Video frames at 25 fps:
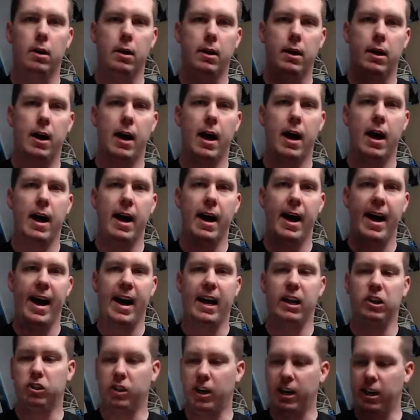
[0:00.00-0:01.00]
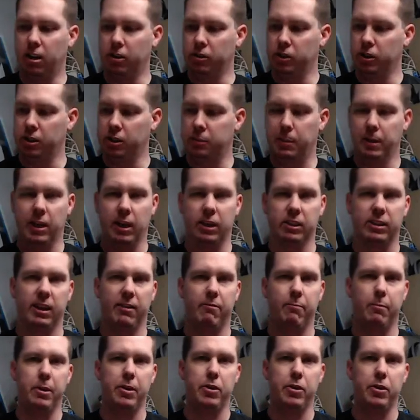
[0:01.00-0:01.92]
uh, agile just because I've been